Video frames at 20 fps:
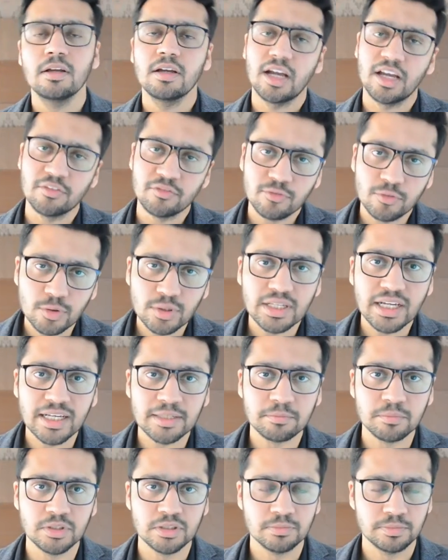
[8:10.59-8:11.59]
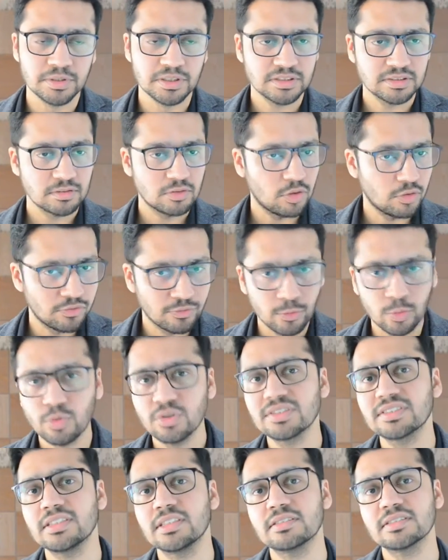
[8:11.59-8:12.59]
And for that purpose, of
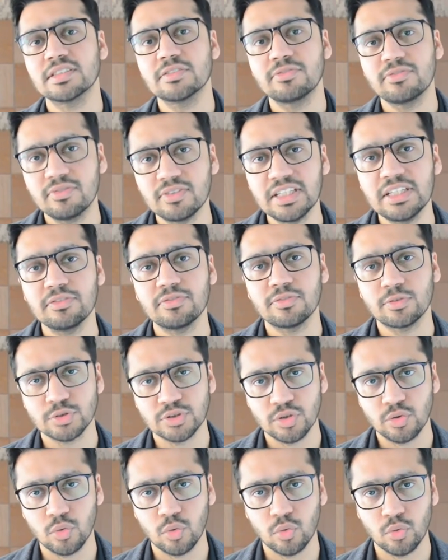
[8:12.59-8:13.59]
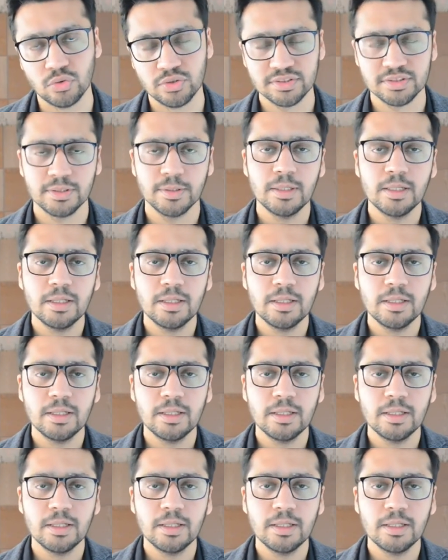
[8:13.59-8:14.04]
course, there is a fee for the course.